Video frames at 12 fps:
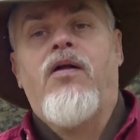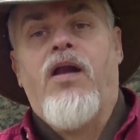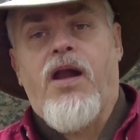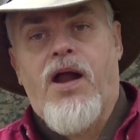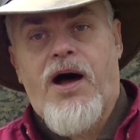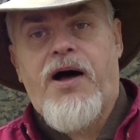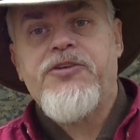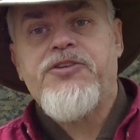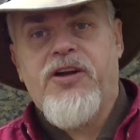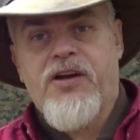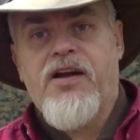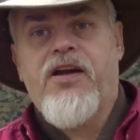Lots
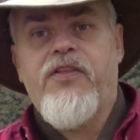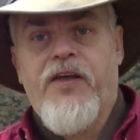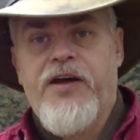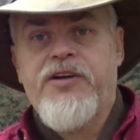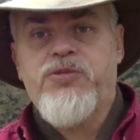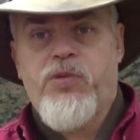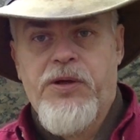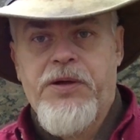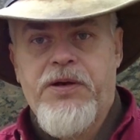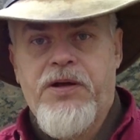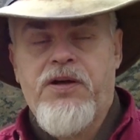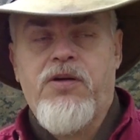of little things we
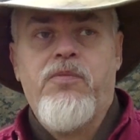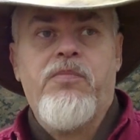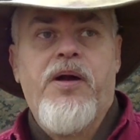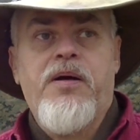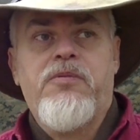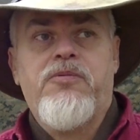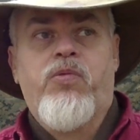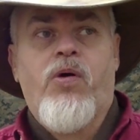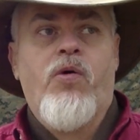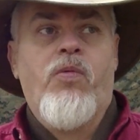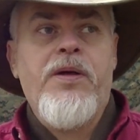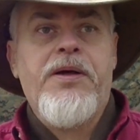can do, but it's
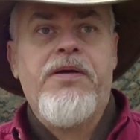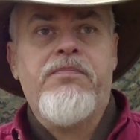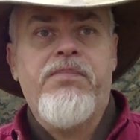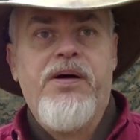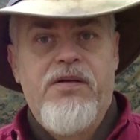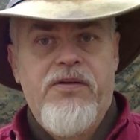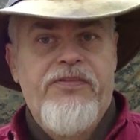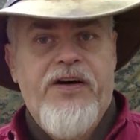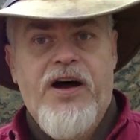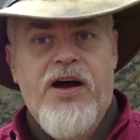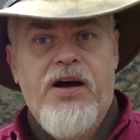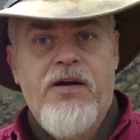where we can build a
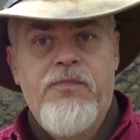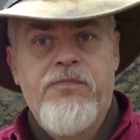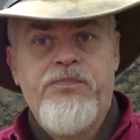fire,